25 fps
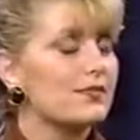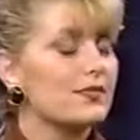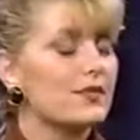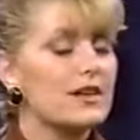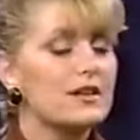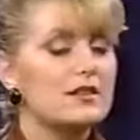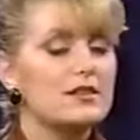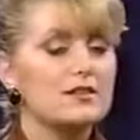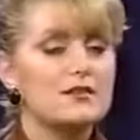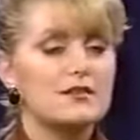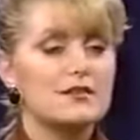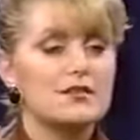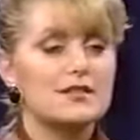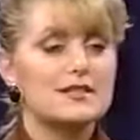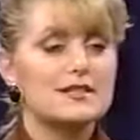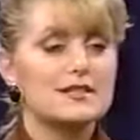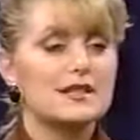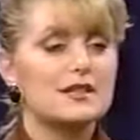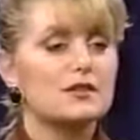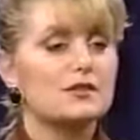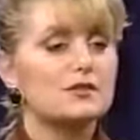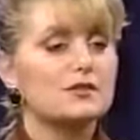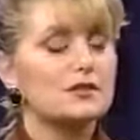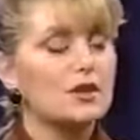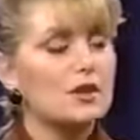And the foods
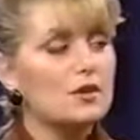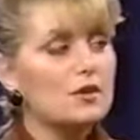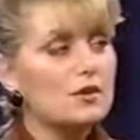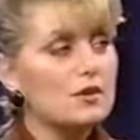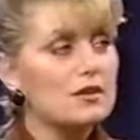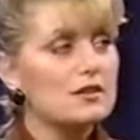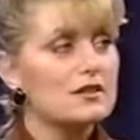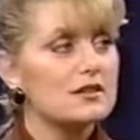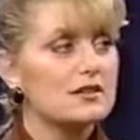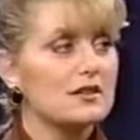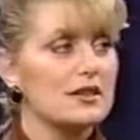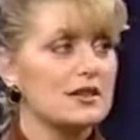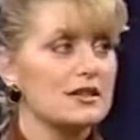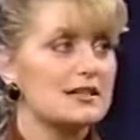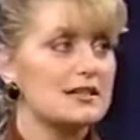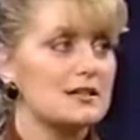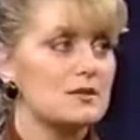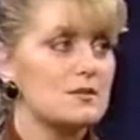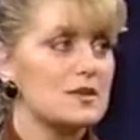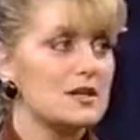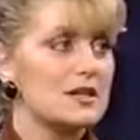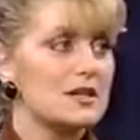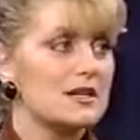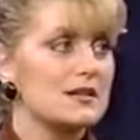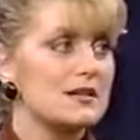that are lower in the
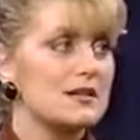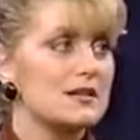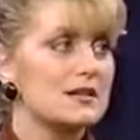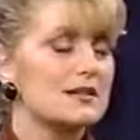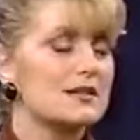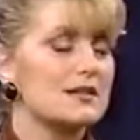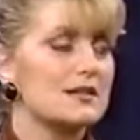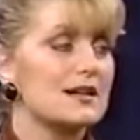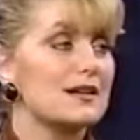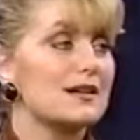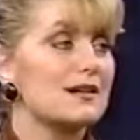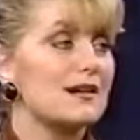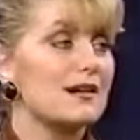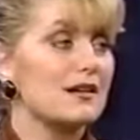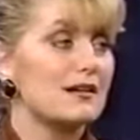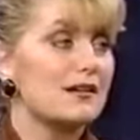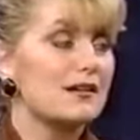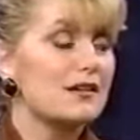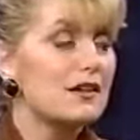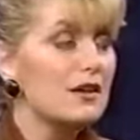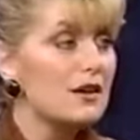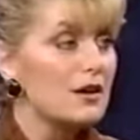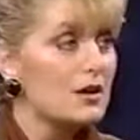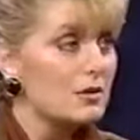glycemic index, like our